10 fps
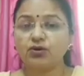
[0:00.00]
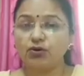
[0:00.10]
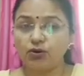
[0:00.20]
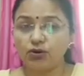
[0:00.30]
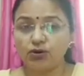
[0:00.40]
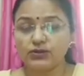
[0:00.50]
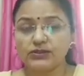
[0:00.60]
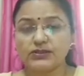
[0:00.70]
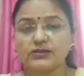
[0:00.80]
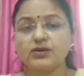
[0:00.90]

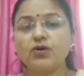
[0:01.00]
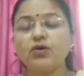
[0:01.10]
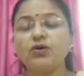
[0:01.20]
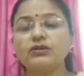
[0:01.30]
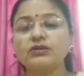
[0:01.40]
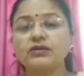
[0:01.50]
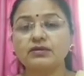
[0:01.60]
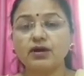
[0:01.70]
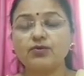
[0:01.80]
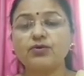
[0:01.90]
claws on the
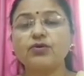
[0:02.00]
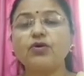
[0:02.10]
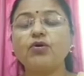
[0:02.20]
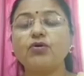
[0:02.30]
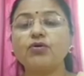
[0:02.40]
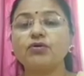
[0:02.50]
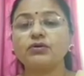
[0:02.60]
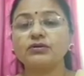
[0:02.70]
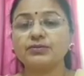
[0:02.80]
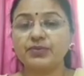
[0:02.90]
ground or
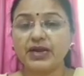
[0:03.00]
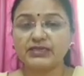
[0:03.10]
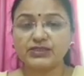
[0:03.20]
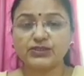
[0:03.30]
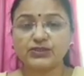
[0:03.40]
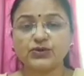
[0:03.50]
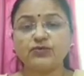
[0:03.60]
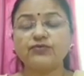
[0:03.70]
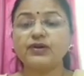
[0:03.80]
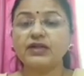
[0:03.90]
on the branches of
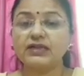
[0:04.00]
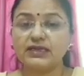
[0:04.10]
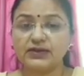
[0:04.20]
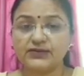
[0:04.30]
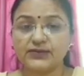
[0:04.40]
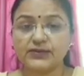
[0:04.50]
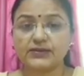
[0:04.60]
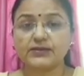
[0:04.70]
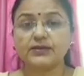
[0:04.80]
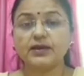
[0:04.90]
leaves.